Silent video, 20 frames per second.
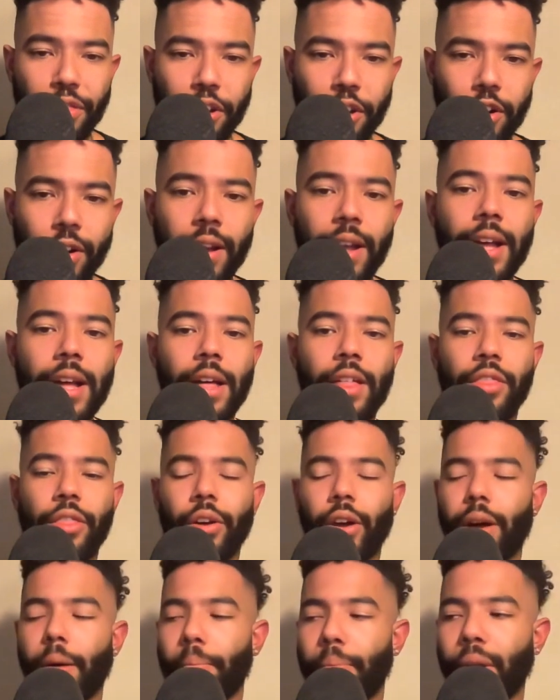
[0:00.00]
there.
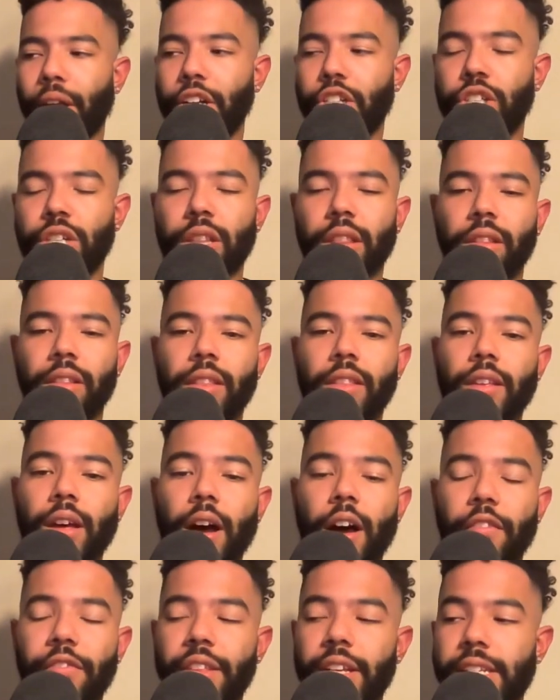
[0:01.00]
The complexion
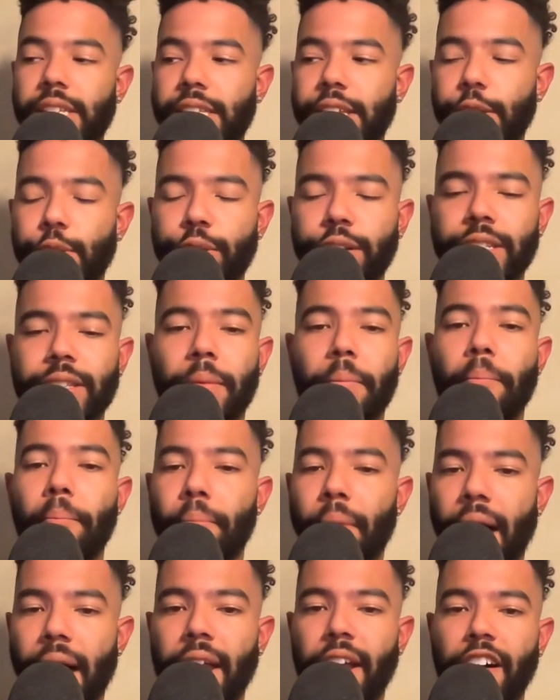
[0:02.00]
of this series
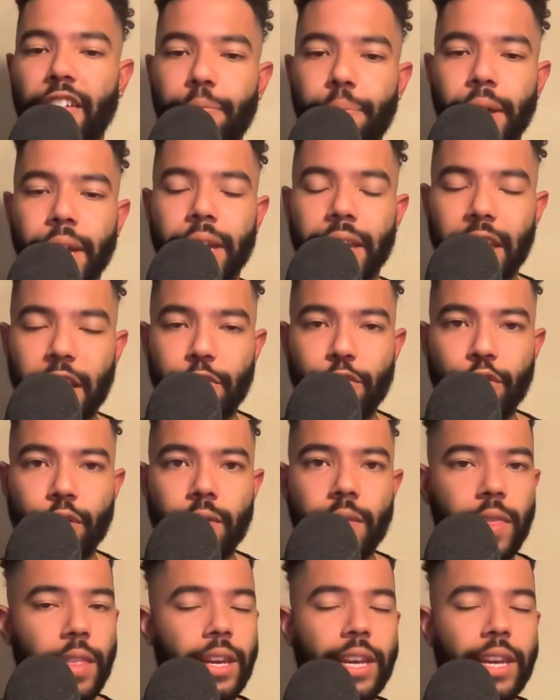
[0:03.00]
might have been different.